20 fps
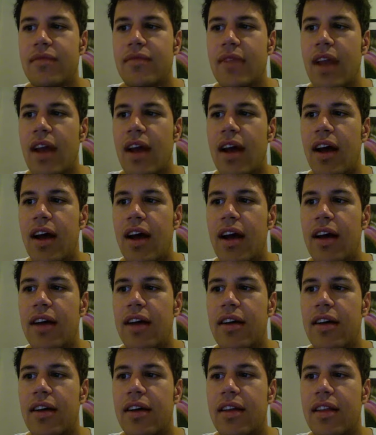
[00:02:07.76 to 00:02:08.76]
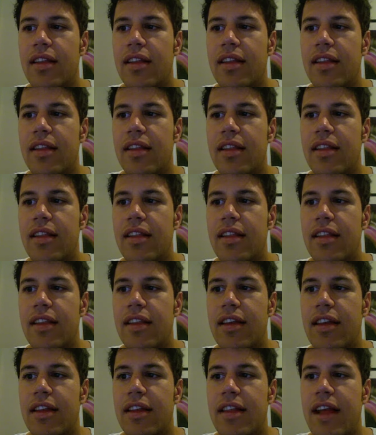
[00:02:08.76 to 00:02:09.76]

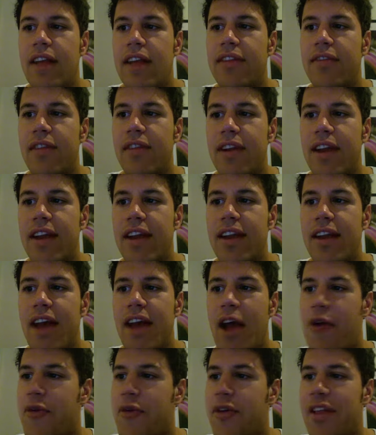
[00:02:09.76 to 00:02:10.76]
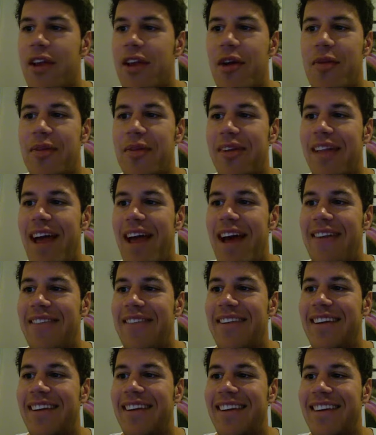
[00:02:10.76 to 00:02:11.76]
That's funny. I really hope you're
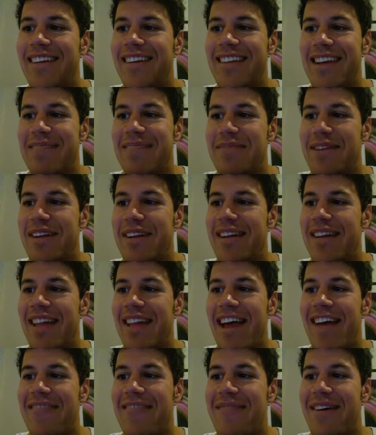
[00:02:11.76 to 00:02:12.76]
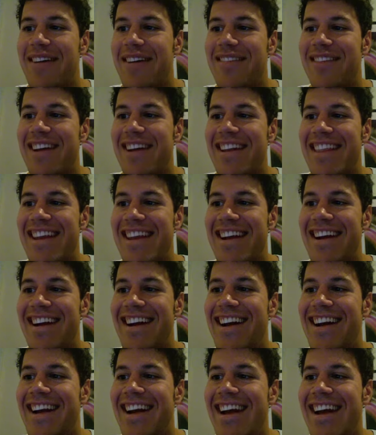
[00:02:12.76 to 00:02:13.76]
laughing, because I put in the laugh pause right
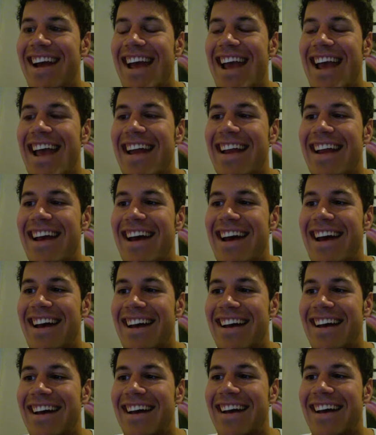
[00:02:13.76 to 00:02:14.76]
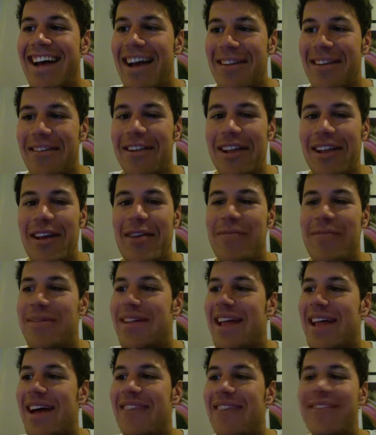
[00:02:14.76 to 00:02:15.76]
there. And I really hope
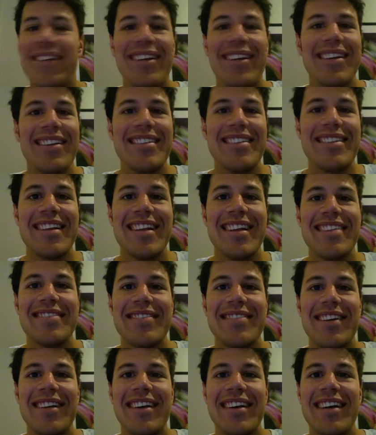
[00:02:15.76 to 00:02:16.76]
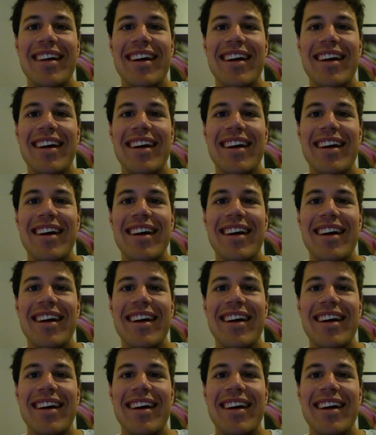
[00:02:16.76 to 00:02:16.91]
you're laughing, so that's fun.